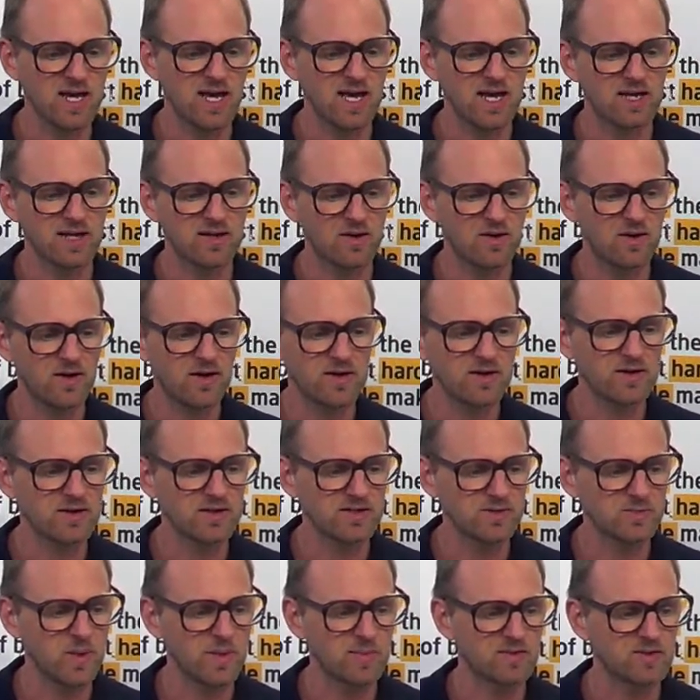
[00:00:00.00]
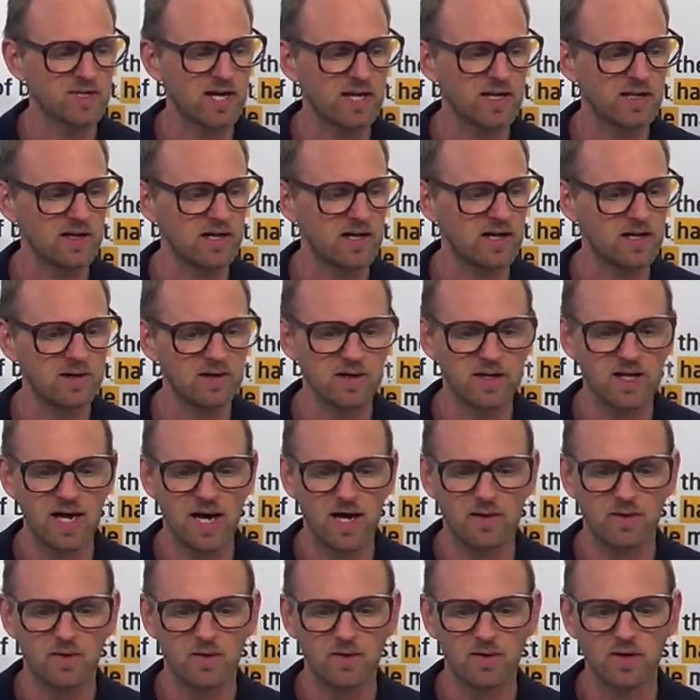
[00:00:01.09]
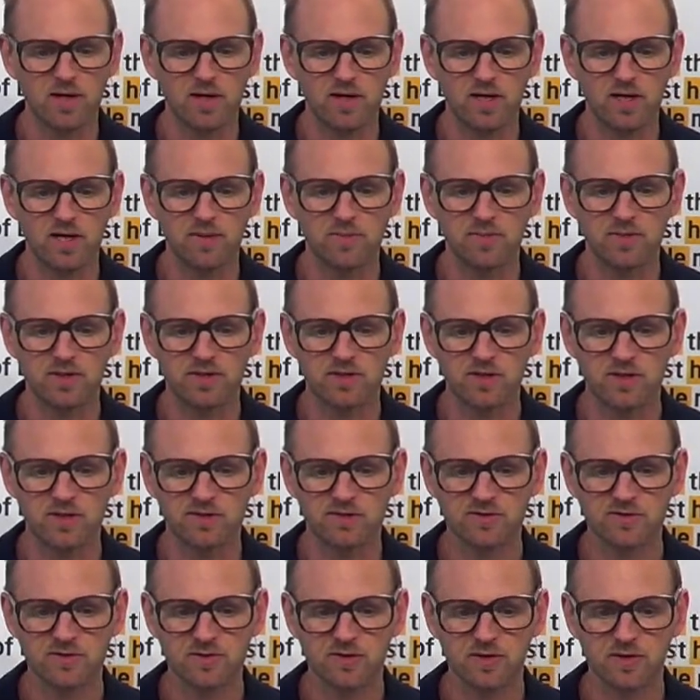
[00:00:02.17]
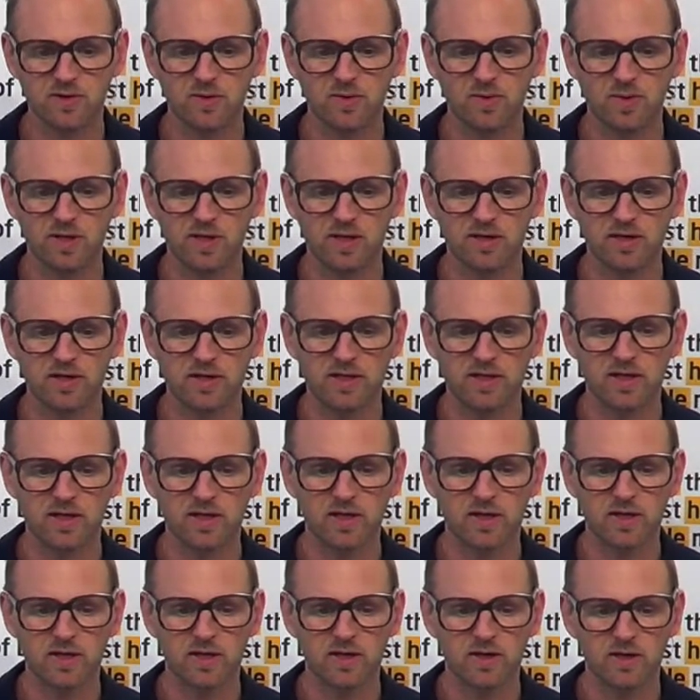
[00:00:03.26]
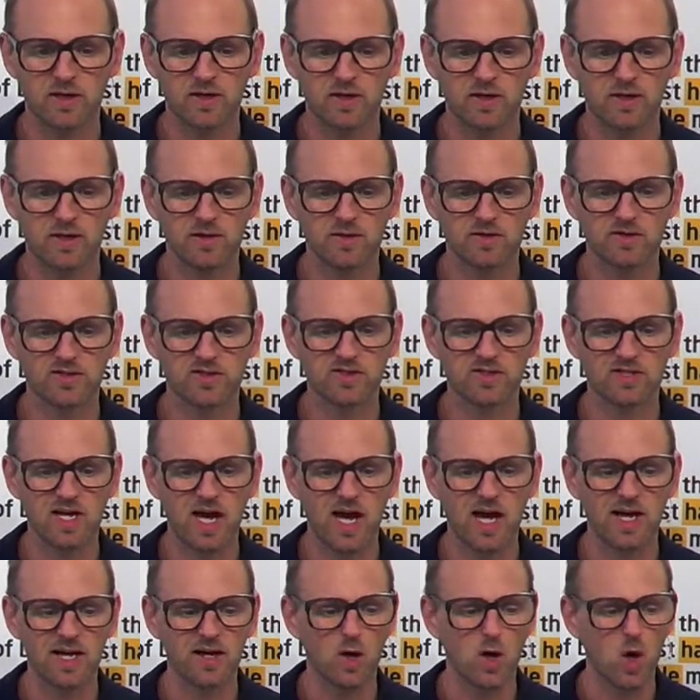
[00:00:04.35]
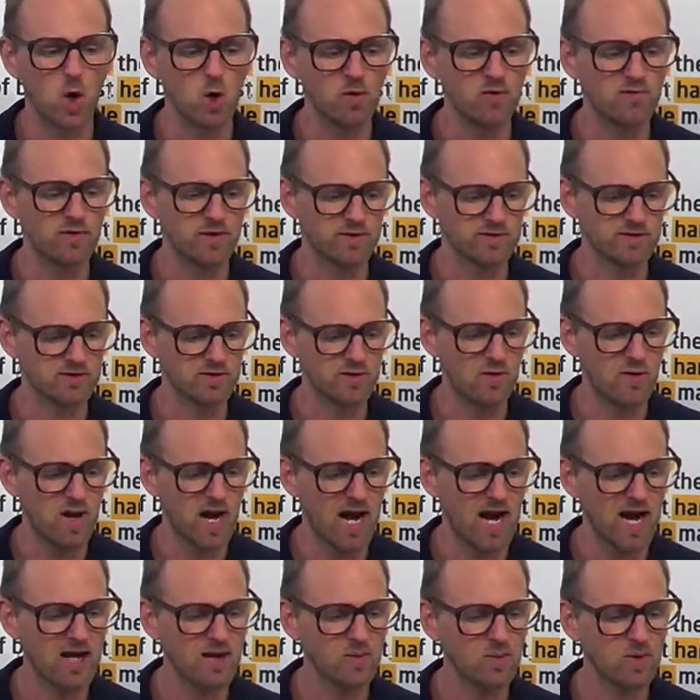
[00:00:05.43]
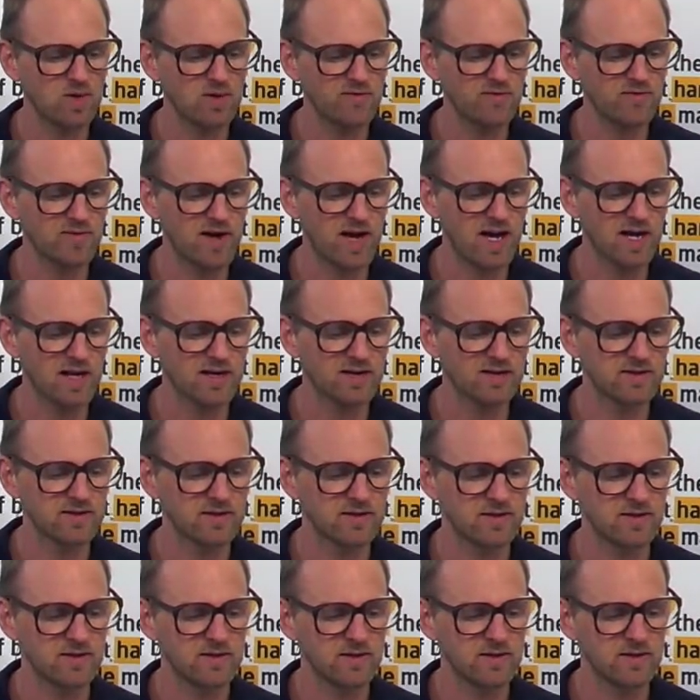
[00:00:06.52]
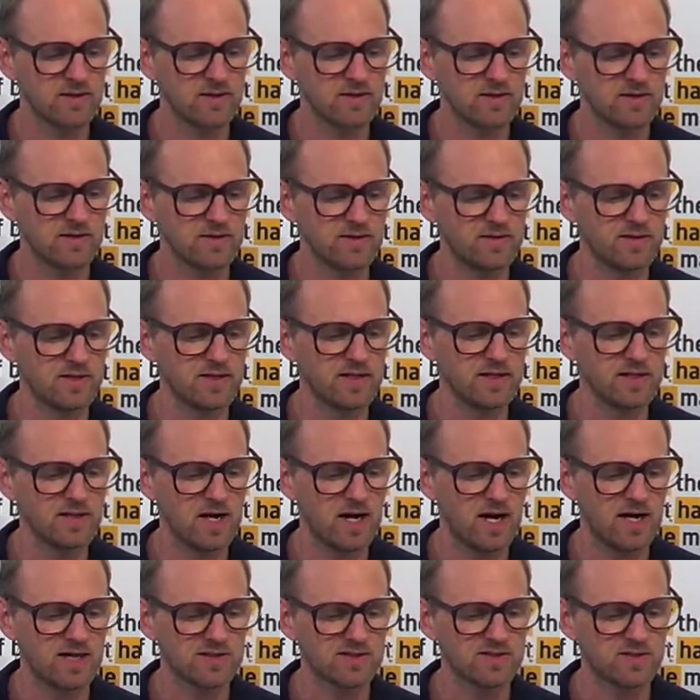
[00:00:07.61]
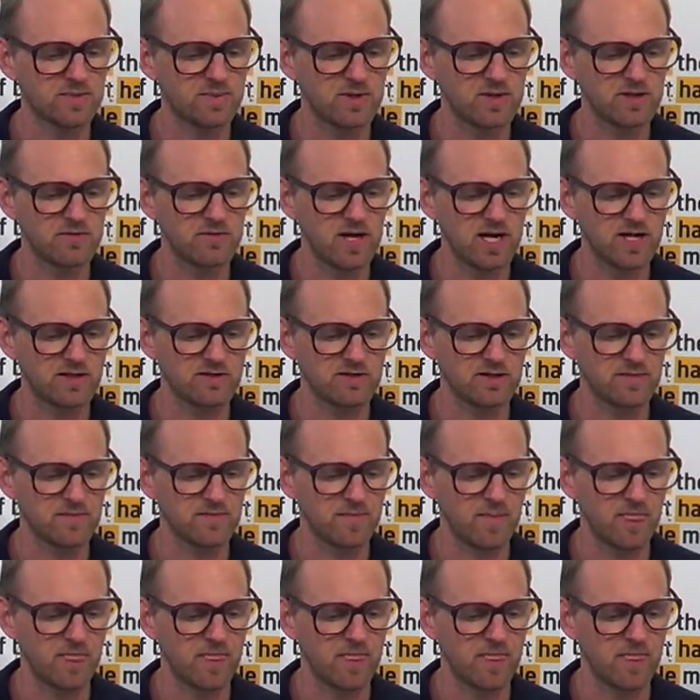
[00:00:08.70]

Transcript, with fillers: and on this website, okay, let me just quickly start over. So I will find the RCP right here.